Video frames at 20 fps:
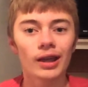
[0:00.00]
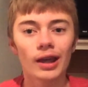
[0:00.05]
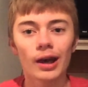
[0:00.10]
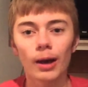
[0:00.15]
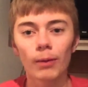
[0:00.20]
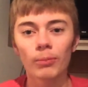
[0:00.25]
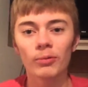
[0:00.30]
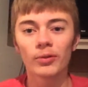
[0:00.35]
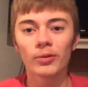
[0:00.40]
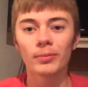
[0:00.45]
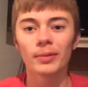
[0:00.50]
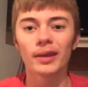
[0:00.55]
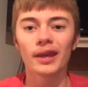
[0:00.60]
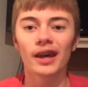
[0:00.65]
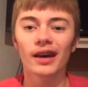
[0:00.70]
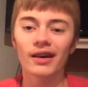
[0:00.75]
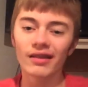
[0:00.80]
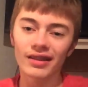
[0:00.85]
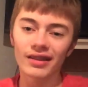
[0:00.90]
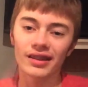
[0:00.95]
It helps me
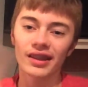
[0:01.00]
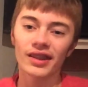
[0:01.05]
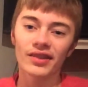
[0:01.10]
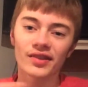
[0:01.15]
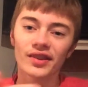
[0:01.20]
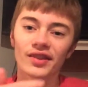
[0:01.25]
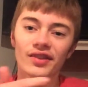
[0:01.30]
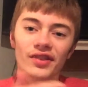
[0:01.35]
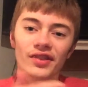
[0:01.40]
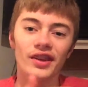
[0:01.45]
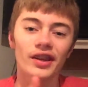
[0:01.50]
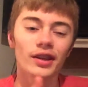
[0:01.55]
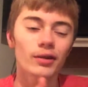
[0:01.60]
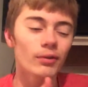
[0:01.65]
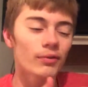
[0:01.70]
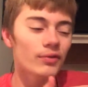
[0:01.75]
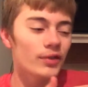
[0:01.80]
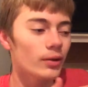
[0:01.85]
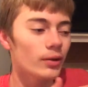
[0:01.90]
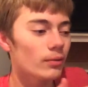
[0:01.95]
out. And let's get started
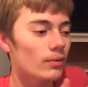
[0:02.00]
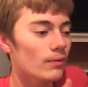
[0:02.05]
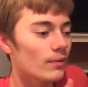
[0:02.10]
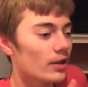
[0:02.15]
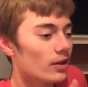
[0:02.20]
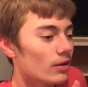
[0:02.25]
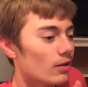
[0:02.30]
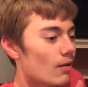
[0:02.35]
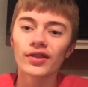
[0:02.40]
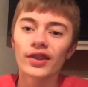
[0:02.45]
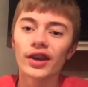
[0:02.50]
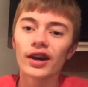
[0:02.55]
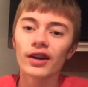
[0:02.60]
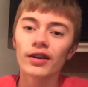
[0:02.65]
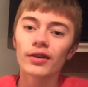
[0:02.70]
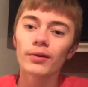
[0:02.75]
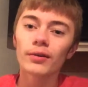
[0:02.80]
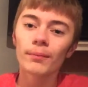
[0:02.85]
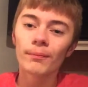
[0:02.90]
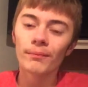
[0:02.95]
with the review.
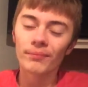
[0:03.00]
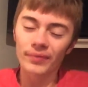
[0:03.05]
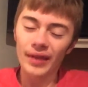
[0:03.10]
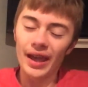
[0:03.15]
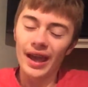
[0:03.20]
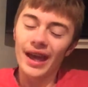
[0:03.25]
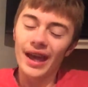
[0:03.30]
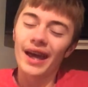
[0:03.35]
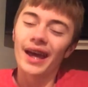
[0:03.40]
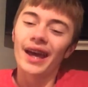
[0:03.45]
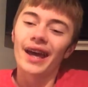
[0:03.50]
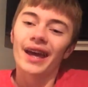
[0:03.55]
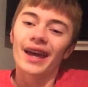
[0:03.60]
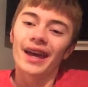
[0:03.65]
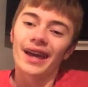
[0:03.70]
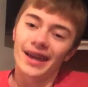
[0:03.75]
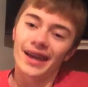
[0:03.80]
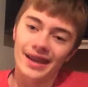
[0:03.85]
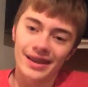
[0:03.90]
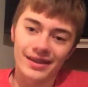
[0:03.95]
So,
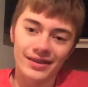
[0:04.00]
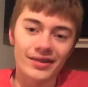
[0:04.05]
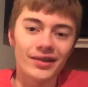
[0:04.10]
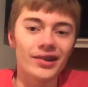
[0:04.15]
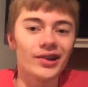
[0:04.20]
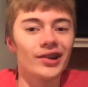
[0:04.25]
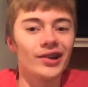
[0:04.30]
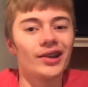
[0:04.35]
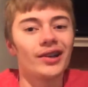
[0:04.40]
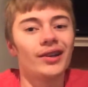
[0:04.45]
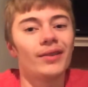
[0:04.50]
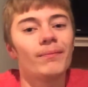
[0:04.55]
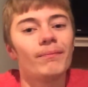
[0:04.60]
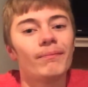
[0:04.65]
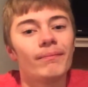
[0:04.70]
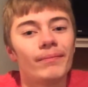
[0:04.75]
Andor.